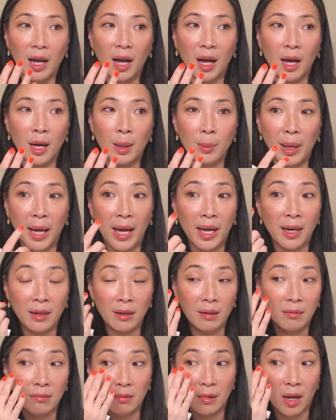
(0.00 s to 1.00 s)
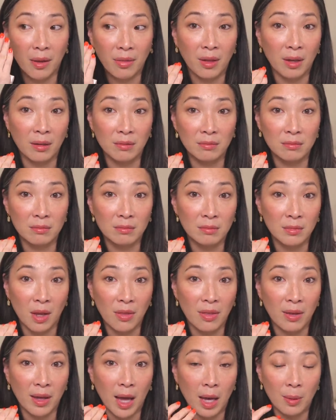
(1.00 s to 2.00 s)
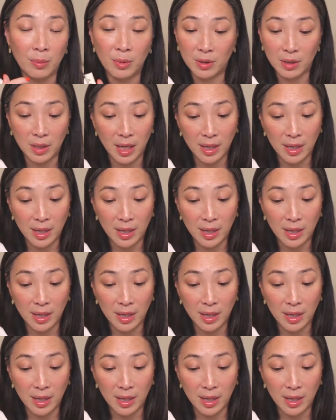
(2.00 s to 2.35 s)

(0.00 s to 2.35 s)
um, and nothing, nothing happened.